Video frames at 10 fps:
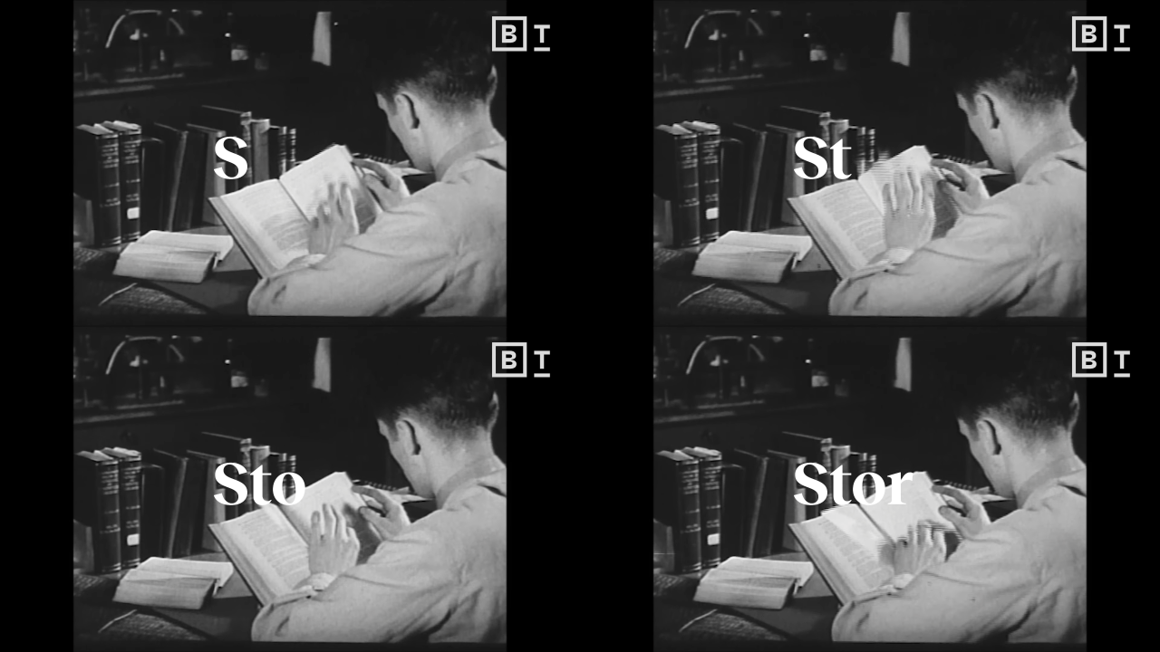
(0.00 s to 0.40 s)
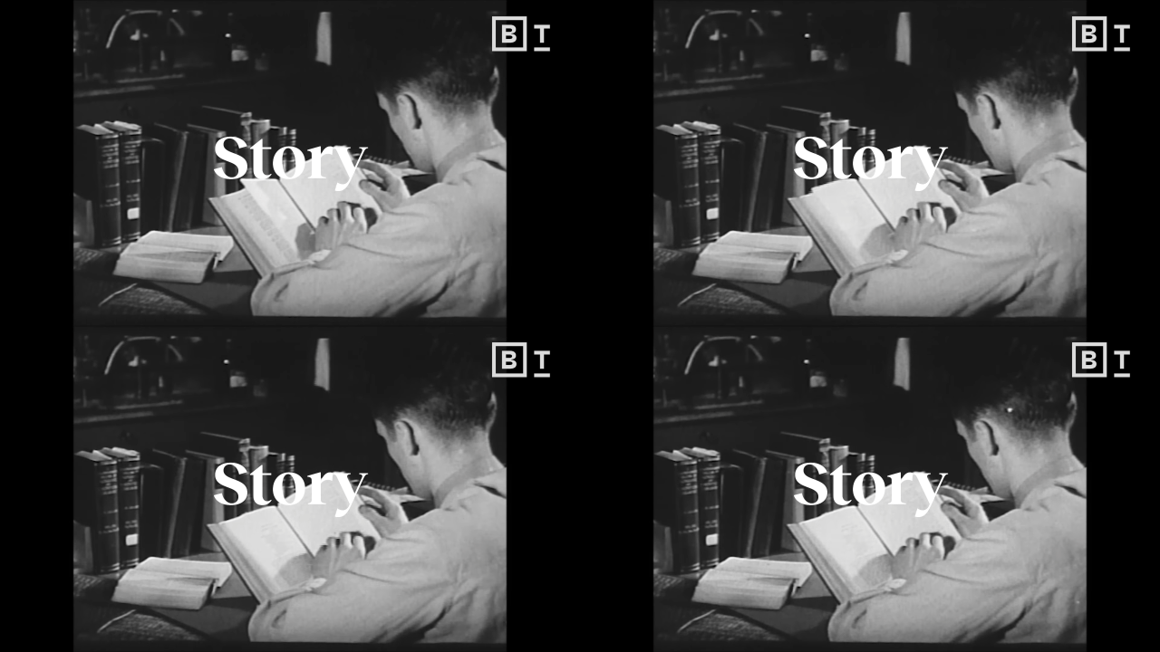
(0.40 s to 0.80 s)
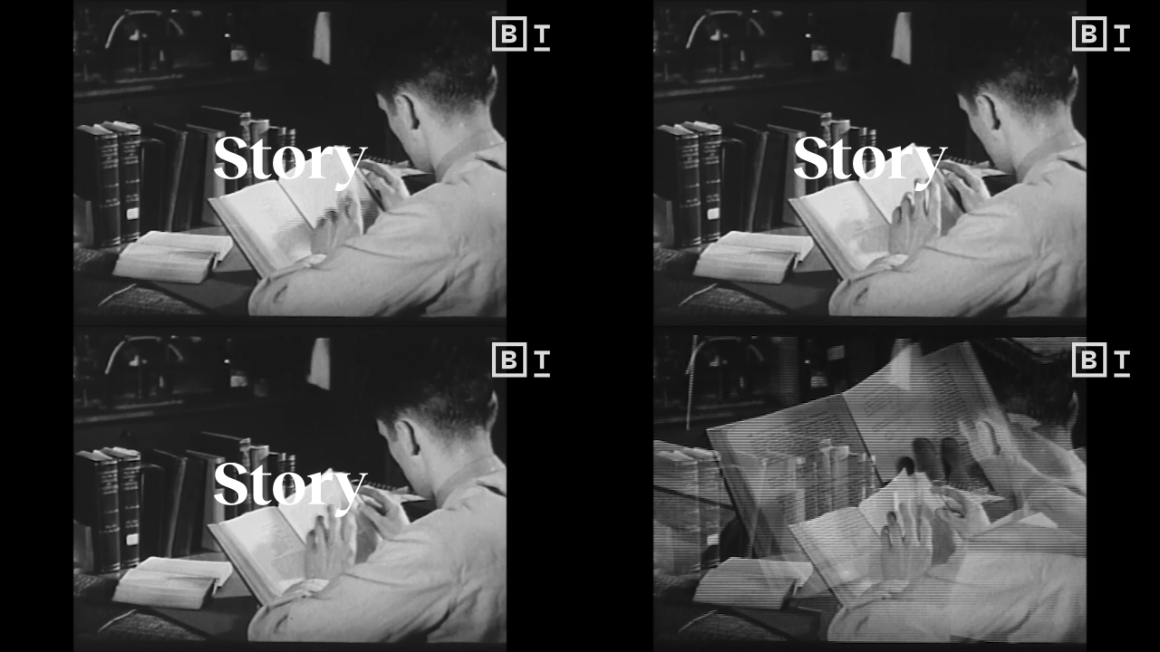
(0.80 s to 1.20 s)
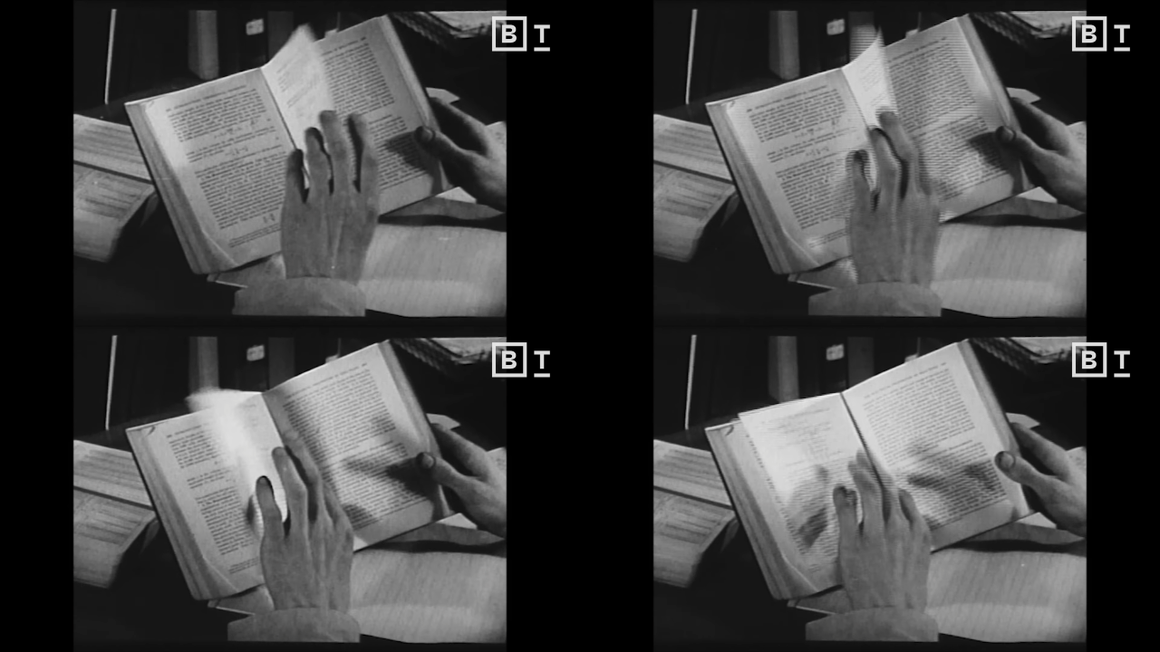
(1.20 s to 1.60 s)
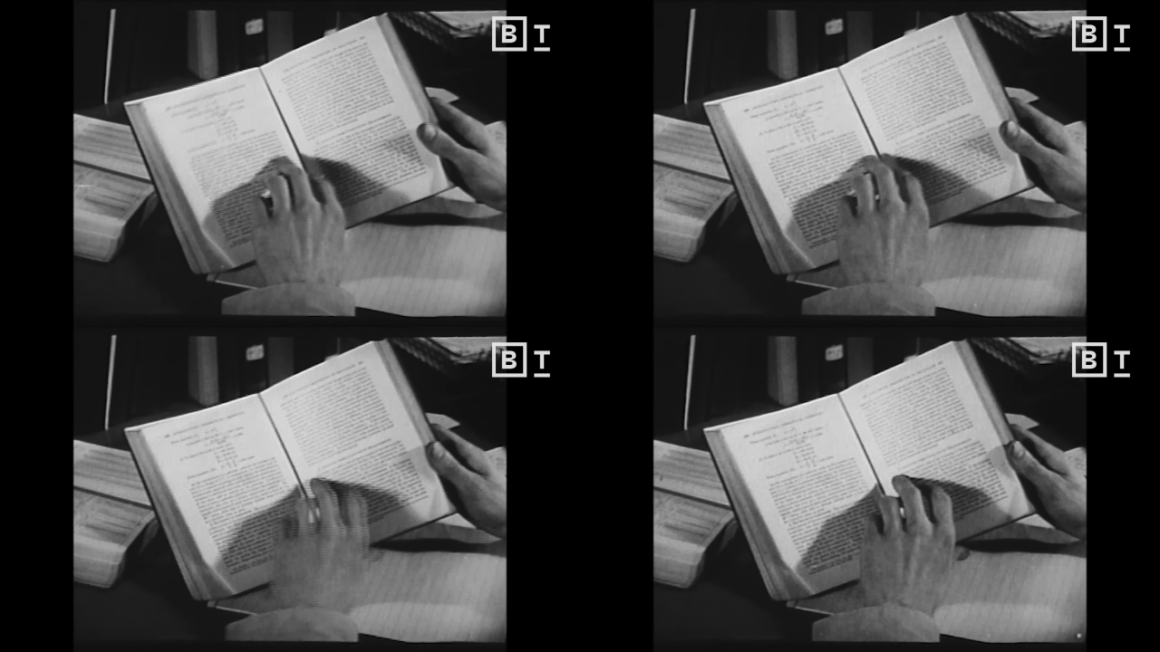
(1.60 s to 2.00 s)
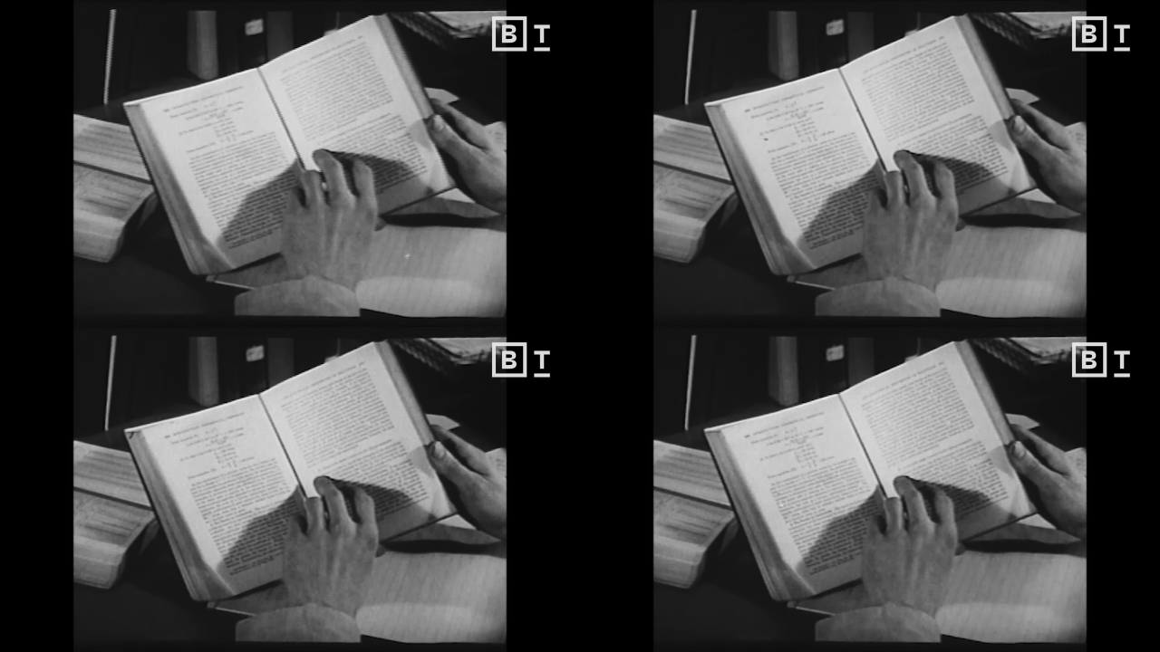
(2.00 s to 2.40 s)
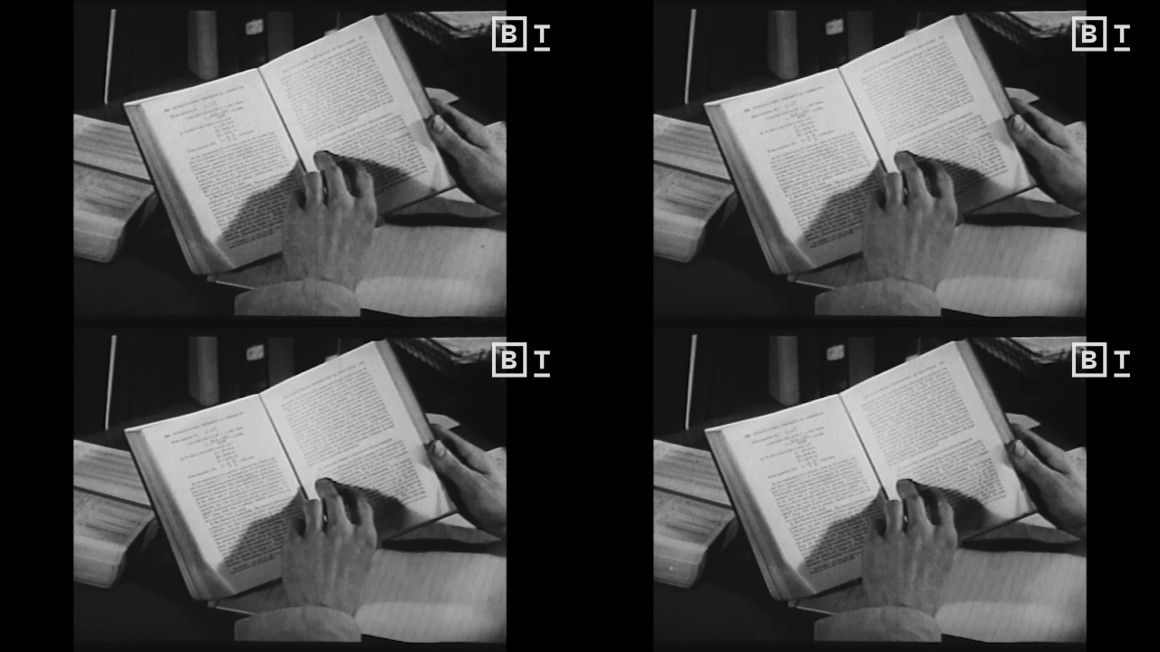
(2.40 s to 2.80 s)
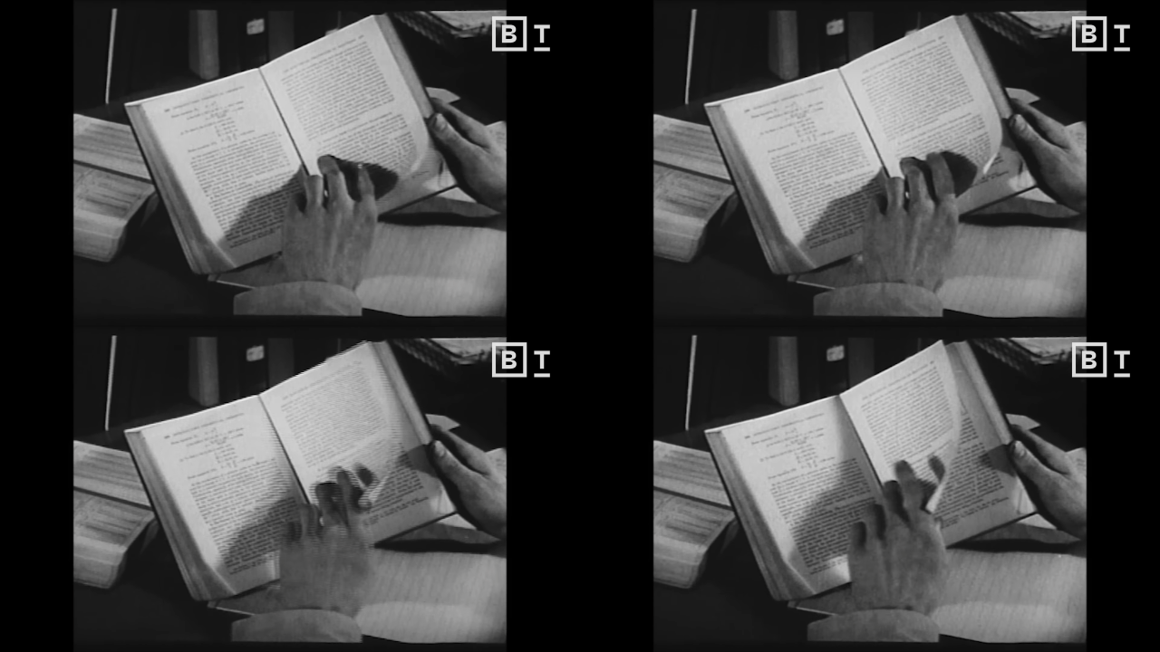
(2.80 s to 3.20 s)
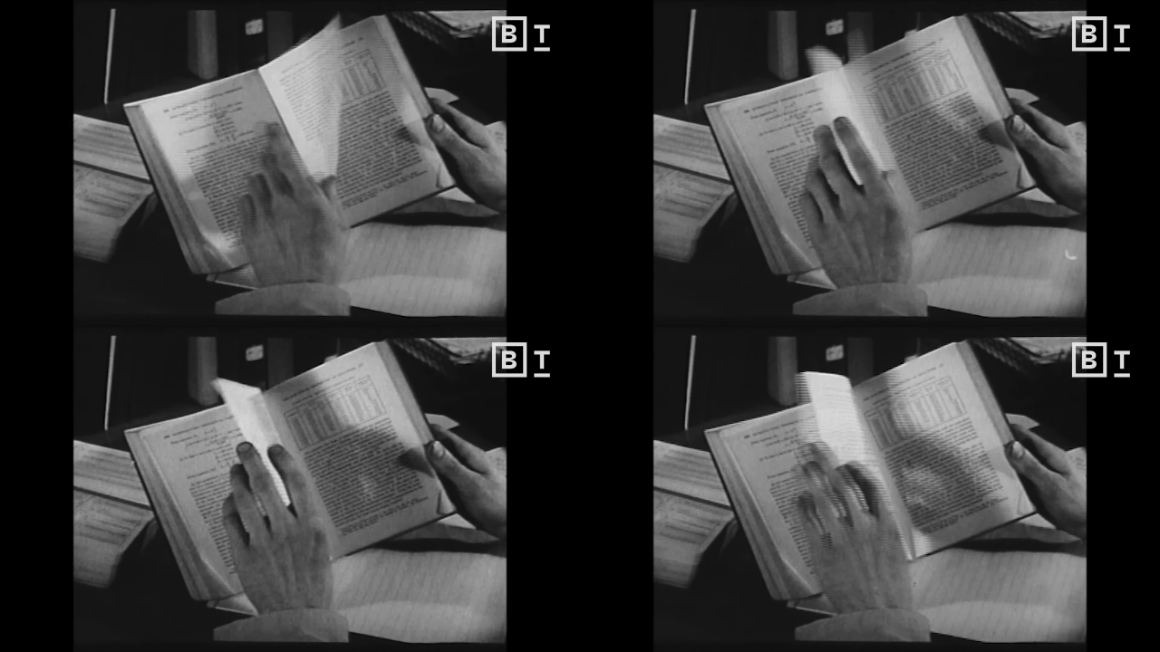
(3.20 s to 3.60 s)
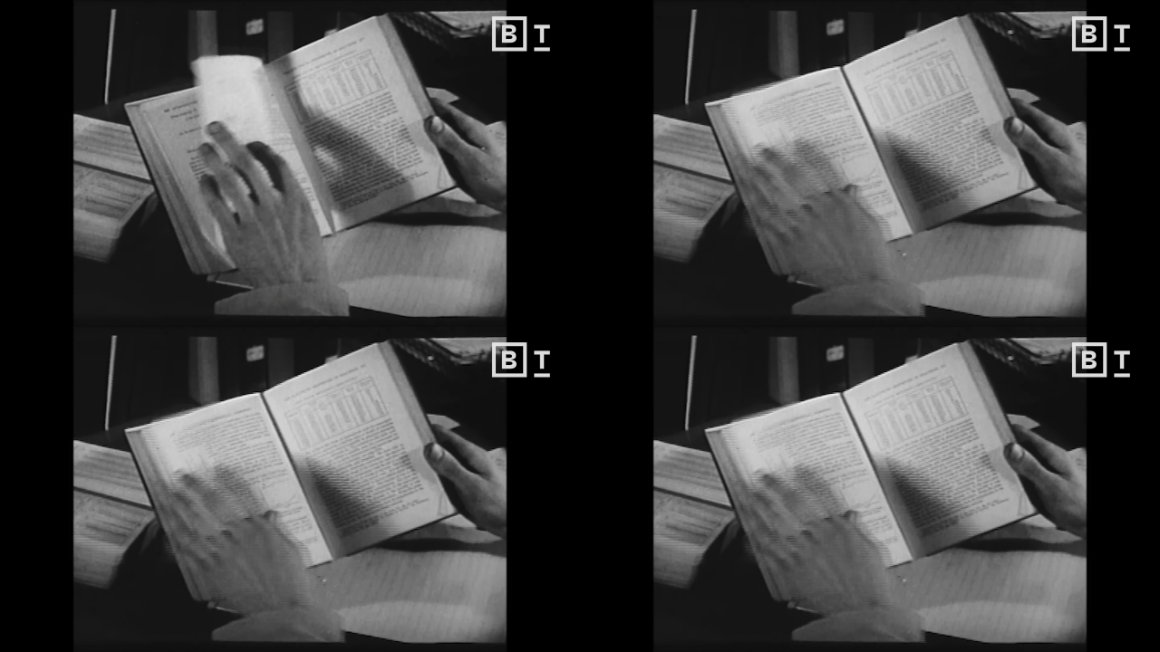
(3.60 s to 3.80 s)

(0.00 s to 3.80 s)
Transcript: [unreadable: no face in view]